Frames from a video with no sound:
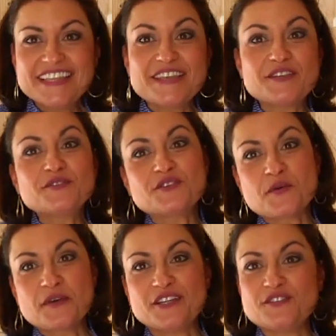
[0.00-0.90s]
Thank you so
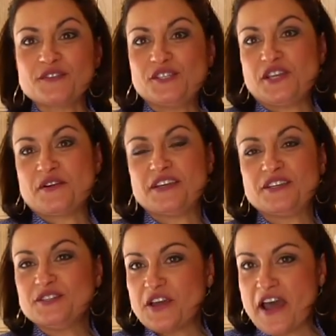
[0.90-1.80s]
much for sharing
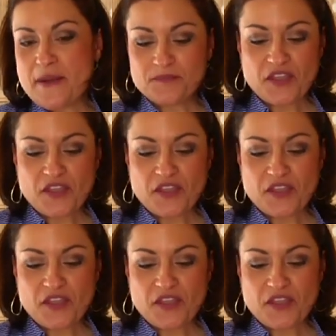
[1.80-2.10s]
your time.